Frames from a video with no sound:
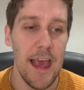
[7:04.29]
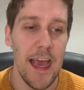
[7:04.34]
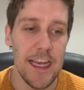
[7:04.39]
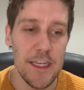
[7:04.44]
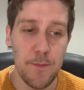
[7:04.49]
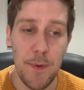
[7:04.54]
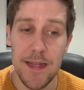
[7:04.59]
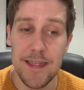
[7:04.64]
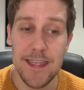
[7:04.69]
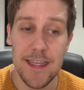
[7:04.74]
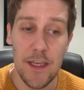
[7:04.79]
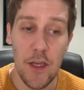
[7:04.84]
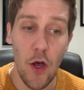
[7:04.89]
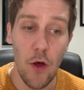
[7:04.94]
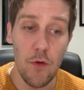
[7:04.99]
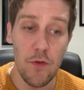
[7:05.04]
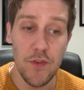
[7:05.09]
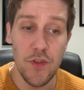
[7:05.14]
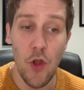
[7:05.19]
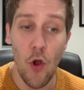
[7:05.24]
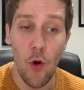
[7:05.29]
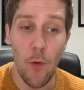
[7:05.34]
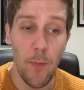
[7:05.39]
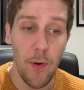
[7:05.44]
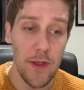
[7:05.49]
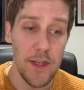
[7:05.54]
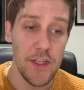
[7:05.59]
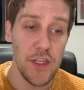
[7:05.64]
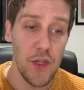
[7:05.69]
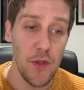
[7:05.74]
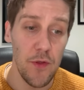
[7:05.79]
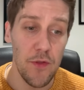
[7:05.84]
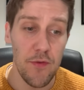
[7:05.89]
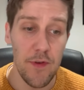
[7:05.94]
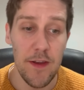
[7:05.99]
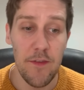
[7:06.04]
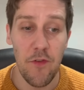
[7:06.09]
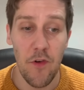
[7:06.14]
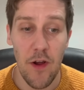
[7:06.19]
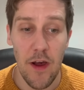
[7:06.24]
Expected goals
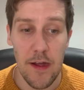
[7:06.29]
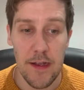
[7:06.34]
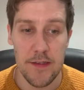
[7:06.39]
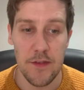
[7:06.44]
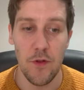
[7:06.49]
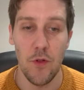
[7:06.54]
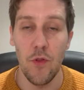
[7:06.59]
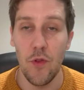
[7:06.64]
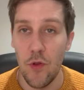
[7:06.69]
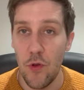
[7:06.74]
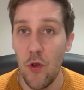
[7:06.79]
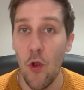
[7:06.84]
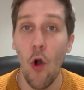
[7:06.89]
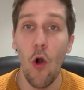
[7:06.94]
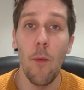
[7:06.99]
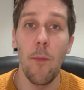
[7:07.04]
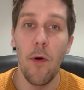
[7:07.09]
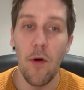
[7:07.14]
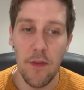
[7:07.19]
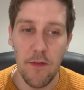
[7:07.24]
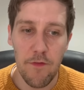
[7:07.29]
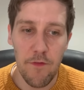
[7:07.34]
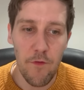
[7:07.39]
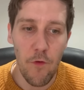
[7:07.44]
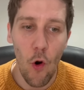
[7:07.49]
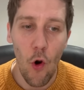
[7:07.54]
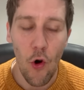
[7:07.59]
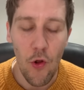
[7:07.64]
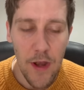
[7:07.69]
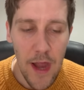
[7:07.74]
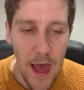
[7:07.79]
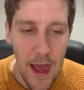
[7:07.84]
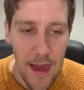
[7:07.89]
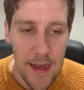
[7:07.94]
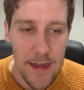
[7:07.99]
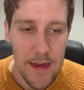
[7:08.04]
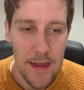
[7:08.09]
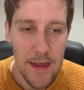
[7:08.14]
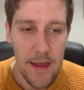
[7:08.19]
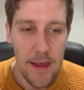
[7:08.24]
0.23 for Arsenal,
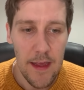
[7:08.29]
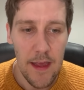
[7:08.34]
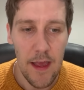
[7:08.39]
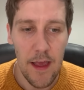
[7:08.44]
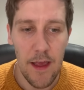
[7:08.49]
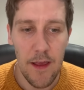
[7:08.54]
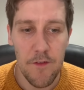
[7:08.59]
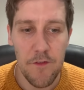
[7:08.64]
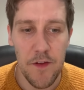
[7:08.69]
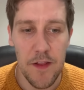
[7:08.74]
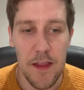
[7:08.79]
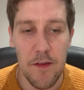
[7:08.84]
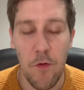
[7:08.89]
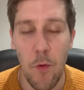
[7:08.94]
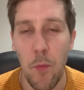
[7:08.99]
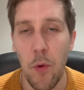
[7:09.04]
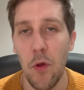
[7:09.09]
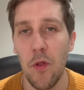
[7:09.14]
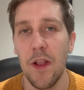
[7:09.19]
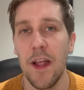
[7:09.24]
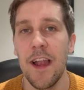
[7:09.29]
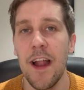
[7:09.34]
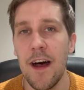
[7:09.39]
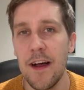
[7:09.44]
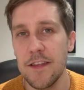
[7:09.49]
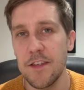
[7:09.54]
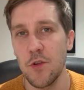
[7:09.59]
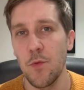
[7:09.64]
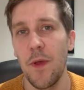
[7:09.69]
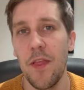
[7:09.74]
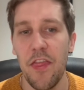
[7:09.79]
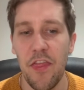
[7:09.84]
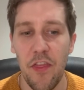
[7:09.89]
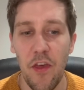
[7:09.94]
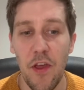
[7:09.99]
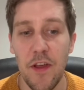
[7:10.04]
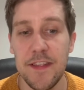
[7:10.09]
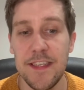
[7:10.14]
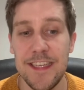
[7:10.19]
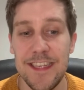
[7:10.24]
0.49 for Liverpool, and Arsenal with
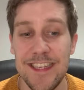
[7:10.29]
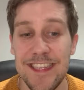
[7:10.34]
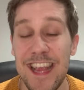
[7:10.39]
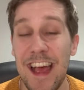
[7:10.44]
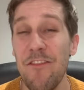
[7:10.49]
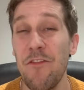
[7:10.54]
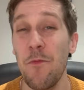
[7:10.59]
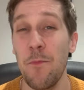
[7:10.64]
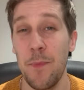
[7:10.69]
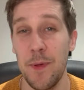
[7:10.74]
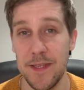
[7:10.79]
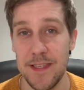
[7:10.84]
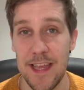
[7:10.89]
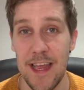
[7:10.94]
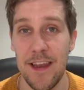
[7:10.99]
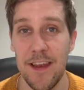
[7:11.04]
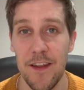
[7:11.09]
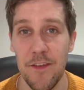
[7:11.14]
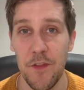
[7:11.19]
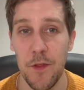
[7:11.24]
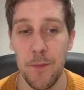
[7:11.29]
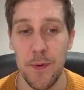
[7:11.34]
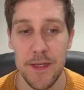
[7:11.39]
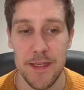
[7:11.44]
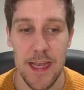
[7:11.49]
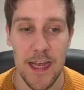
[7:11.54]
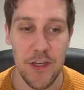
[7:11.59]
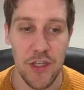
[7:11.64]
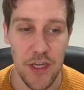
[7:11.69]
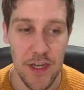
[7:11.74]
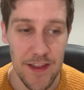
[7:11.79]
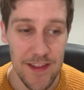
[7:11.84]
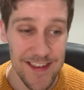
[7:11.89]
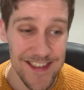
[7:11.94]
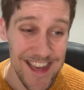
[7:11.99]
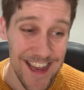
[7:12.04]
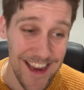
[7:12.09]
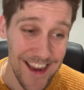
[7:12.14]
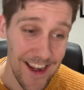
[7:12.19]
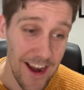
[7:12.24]
37% of the possession in the
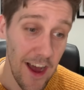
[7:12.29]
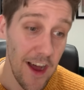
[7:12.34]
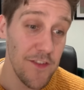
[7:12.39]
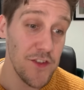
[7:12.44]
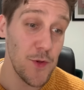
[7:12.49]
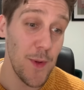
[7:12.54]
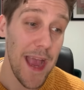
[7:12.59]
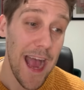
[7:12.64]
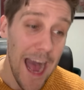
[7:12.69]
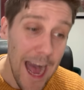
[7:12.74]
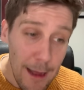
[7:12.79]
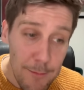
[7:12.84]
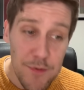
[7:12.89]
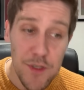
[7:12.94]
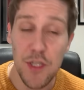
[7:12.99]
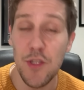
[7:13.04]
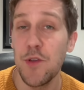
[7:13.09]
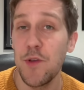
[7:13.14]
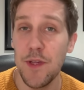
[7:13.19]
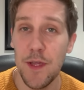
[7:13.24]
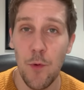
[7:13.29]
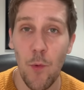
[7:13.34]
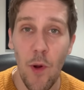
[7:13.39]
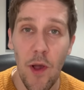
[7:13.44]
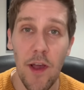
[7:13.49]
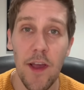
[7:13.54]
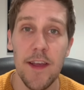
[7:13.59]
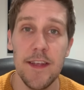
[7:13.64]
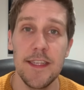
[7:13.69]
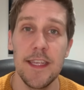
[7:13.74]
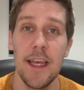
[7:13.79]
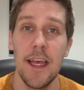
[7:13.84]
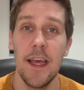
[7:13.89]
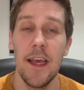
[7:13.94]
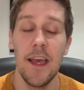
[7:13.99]
second half. So it absolutely worked.